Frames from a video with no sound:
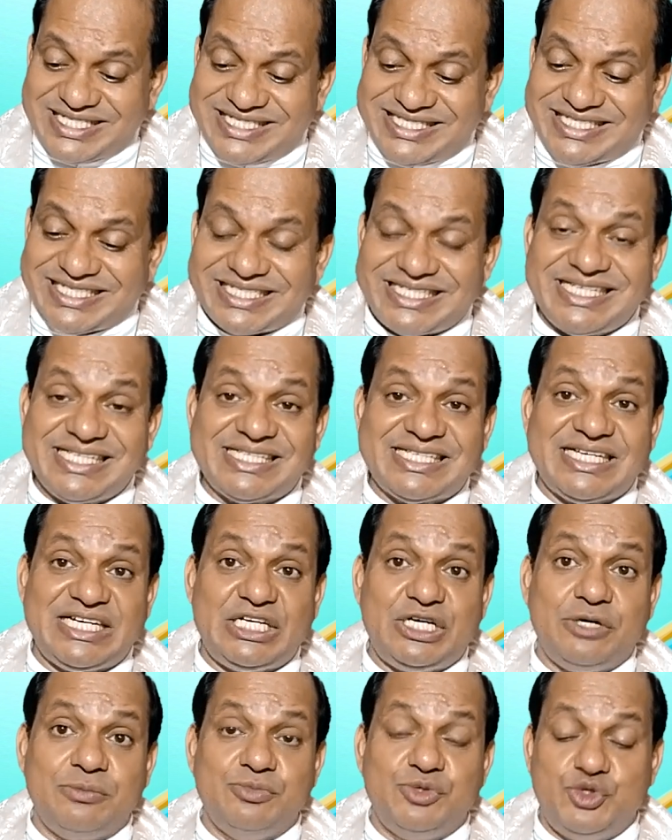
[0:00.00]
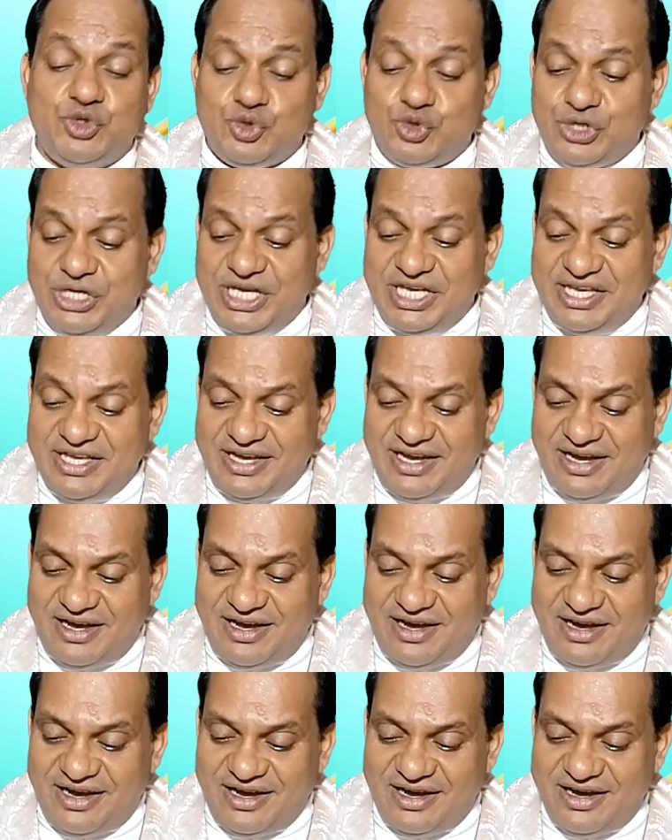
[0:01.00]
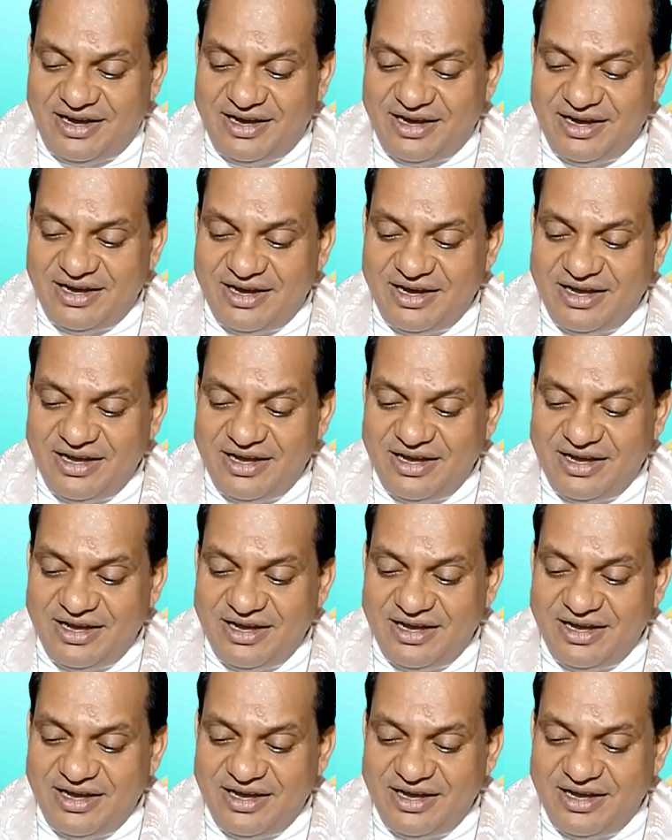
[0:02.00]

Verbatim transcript: countryside of Judea,